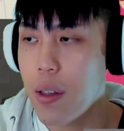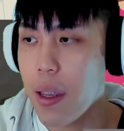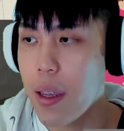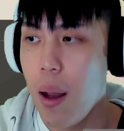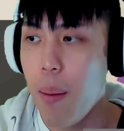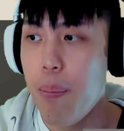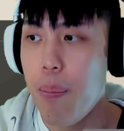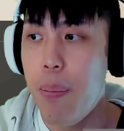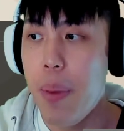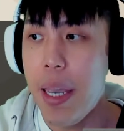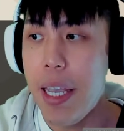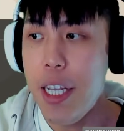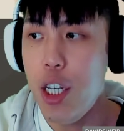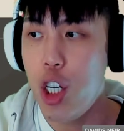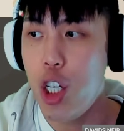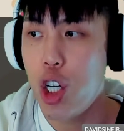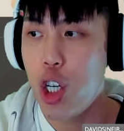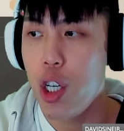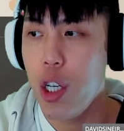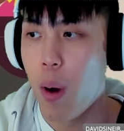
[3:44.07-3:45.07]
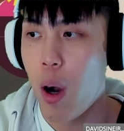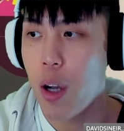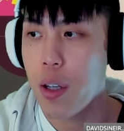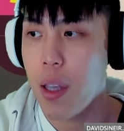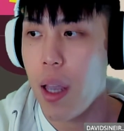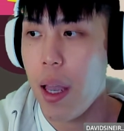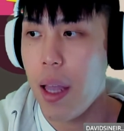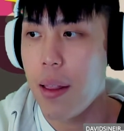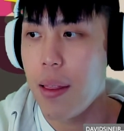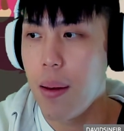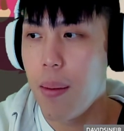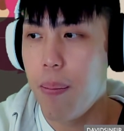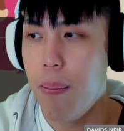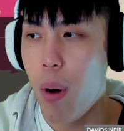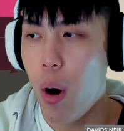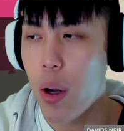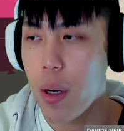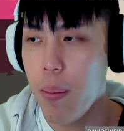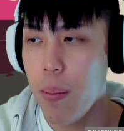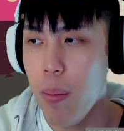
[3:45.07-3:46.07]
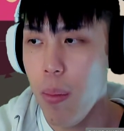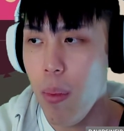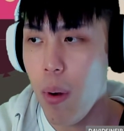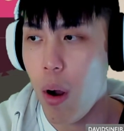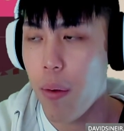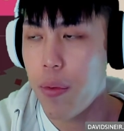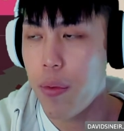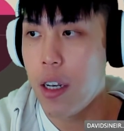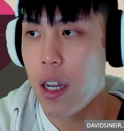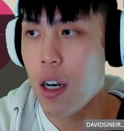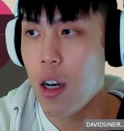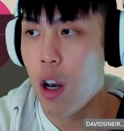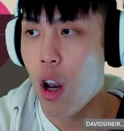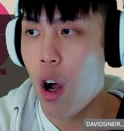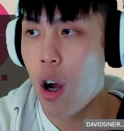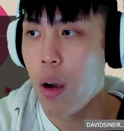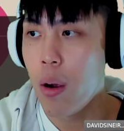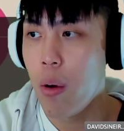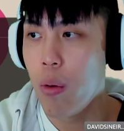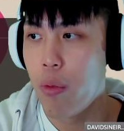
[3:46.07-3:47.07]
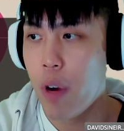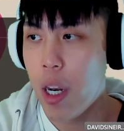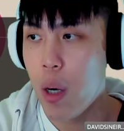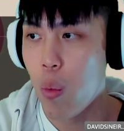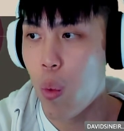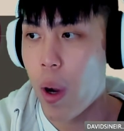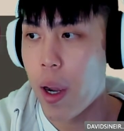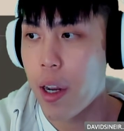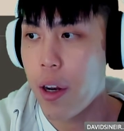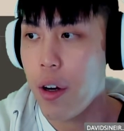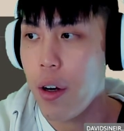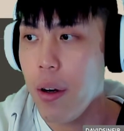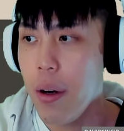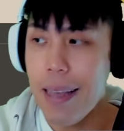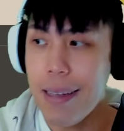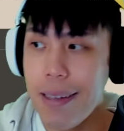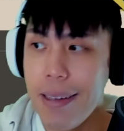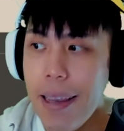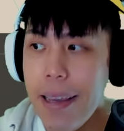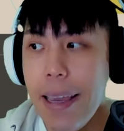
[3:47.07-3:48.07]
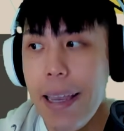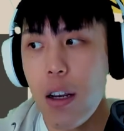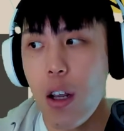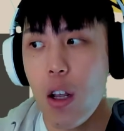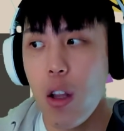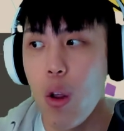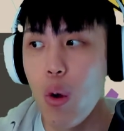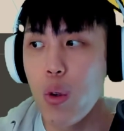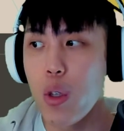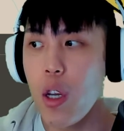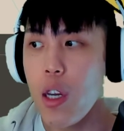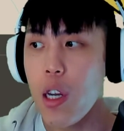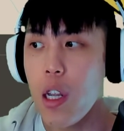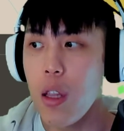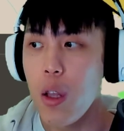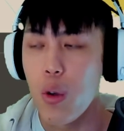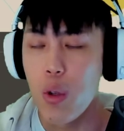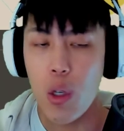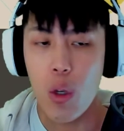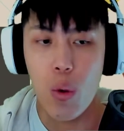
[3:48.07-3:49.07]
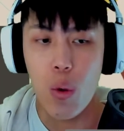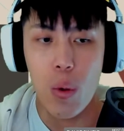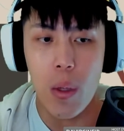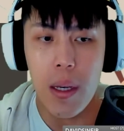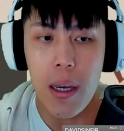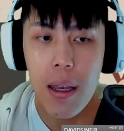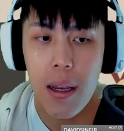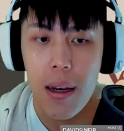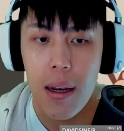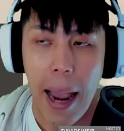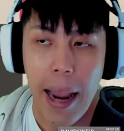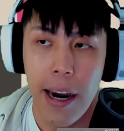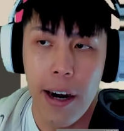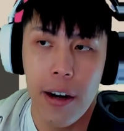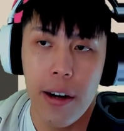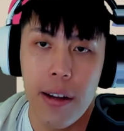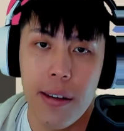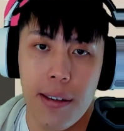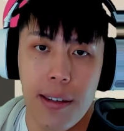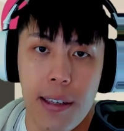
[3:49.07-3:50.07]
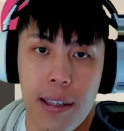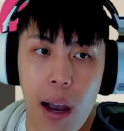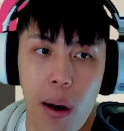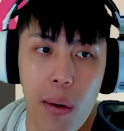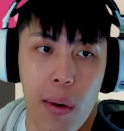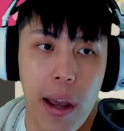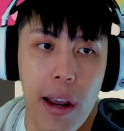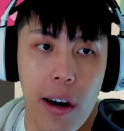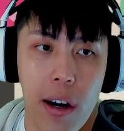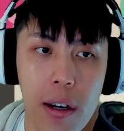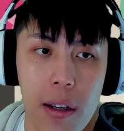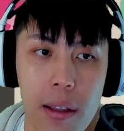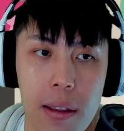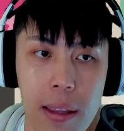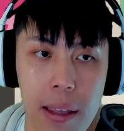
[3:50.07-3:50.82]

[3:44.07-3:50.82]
like a beige box at the bottom of the long red wire. As I get closer and closer to that, I heard a sound. I heard